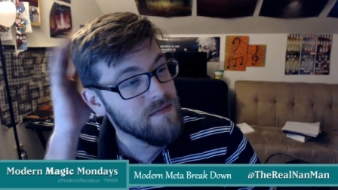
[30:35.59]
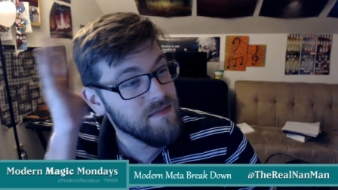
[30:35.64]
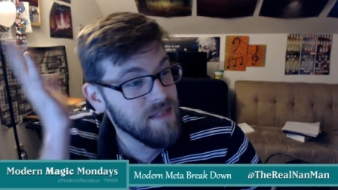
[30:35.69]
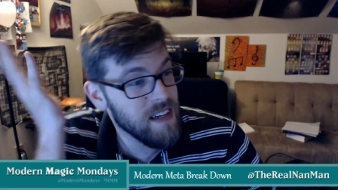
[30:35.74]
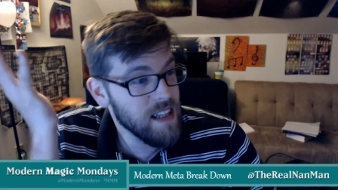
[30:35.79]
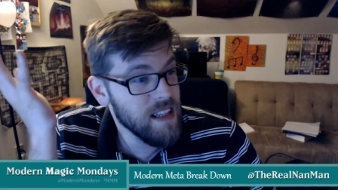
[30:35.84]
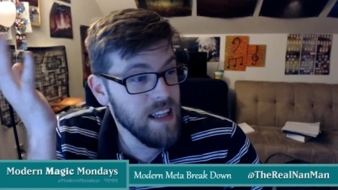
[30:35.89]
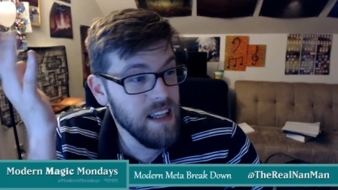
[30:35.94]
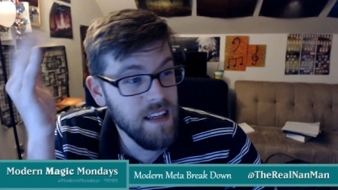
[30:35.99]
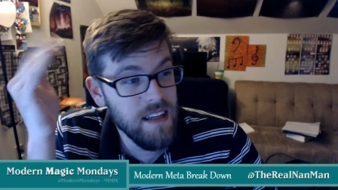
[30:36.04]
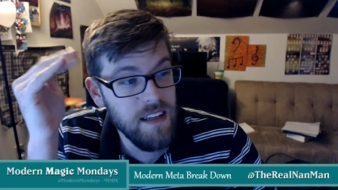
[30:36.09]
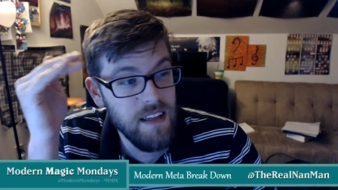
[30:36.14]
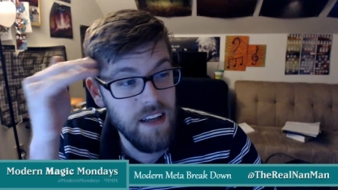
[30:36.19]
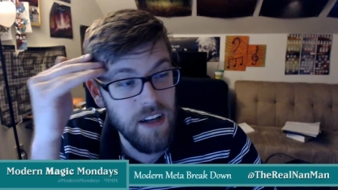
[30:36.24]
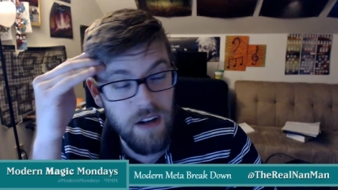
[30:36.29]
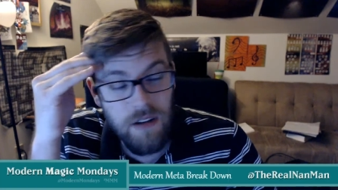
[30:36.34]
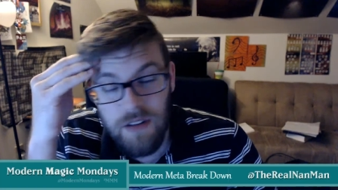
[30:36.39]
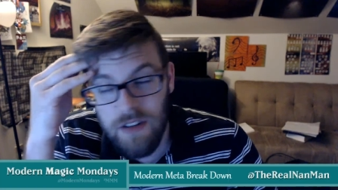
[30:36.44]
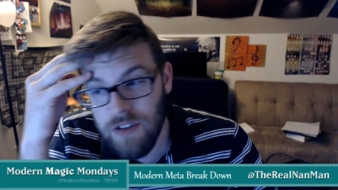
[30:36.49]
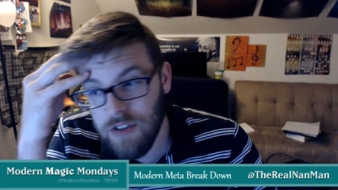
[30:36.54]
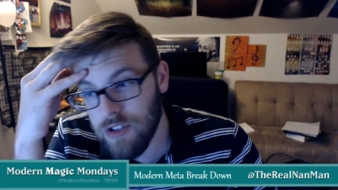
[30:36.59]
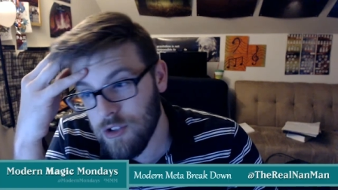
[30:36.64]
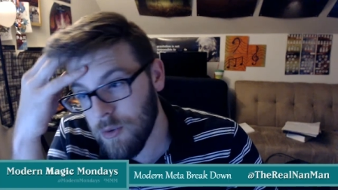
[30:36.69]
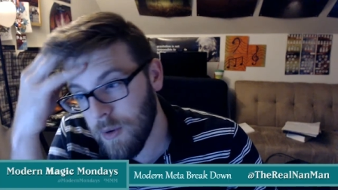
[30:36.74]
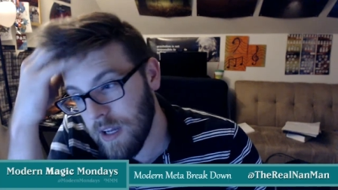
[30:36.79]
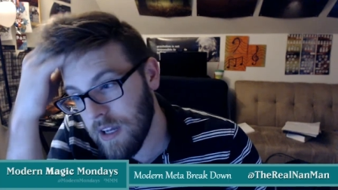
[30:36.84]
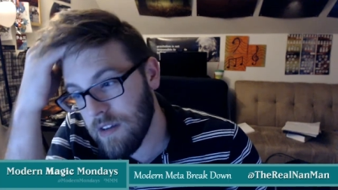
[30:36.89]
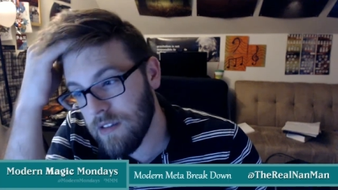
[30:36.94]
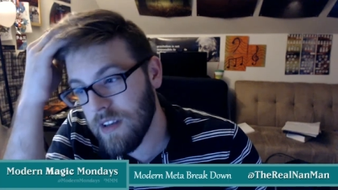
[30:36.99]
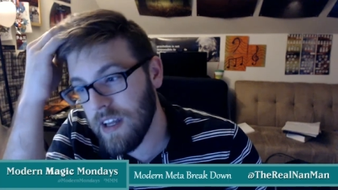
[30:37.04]
And then, you know, you just
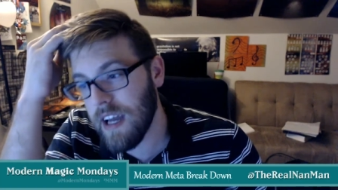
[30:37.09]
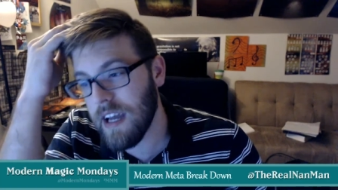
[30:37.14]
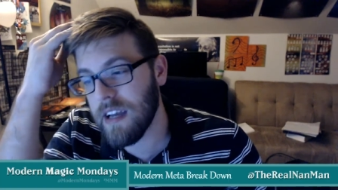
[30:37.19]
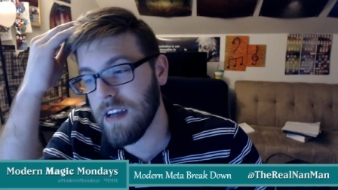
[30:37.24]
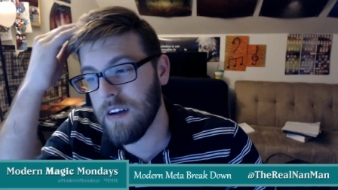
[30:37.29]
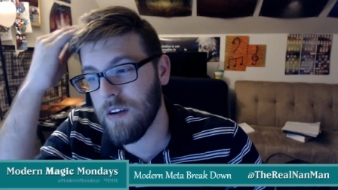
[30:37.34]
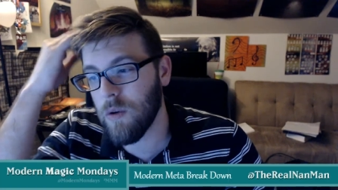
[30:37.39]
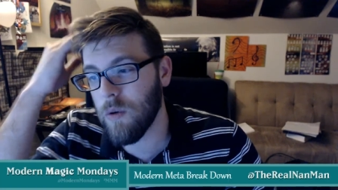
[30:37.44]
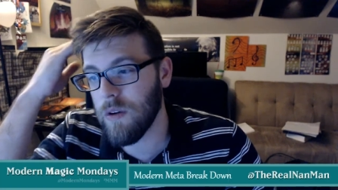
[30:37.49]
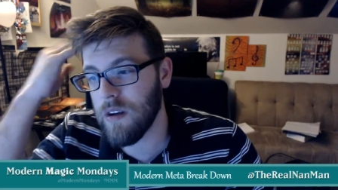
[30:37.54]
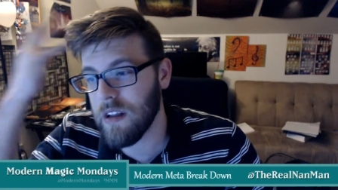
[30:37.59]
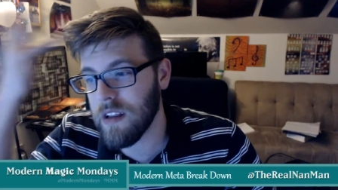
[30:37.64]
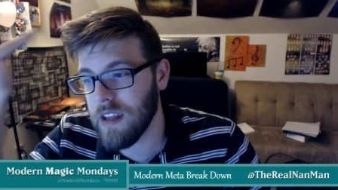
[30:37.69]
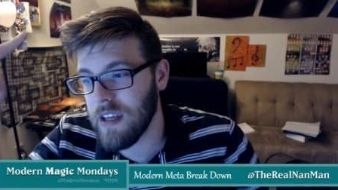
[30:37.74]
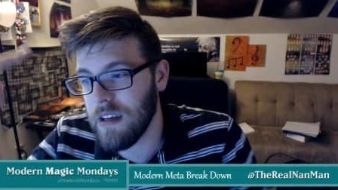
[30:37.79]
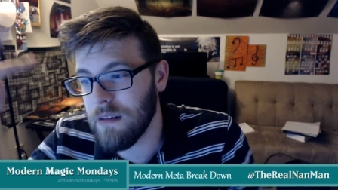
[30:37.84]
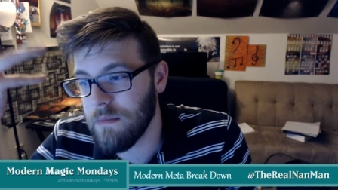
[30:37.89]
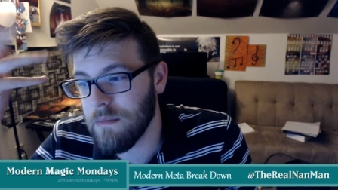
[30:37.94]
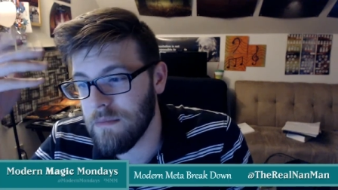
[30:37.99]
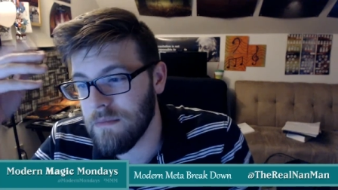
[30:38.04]
tweak your deck accordingly and